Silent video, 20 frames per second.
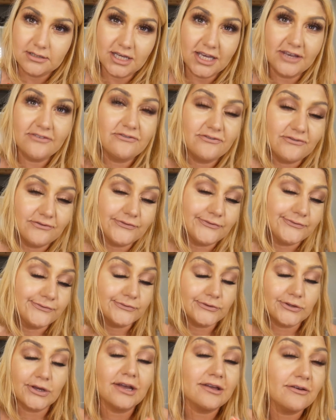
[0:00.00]
if
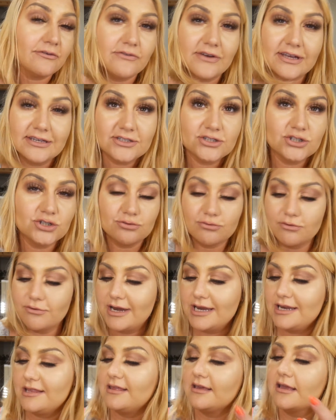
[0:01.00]
I offended you or
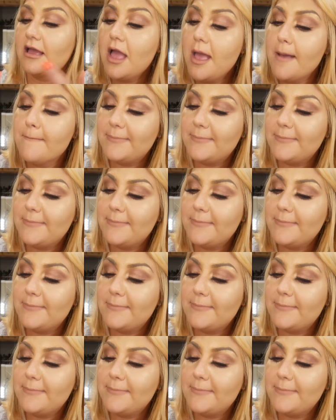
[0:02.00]
anything.